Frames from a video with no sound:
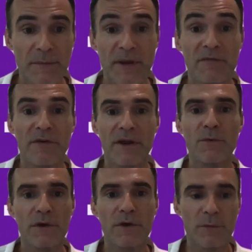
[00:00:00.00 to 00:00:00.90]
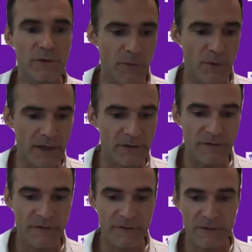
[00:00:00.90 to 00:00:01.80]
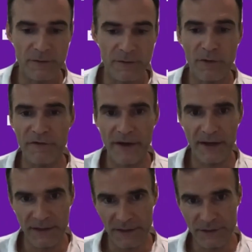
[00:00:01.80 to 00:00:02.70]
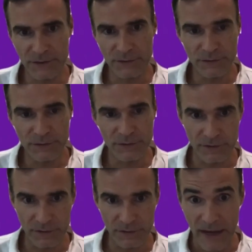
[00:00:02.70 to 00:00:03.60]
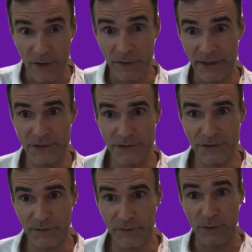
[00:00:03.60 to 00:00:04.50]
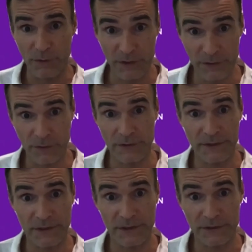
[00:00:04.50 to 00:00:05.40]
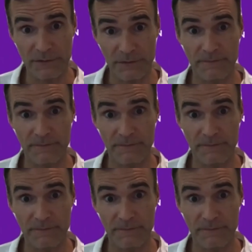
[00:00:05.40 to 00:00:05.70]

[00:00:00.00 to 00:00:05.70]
But I'm very worried about more like the, the more finely tuned, you know, allocation of credit in the cross section.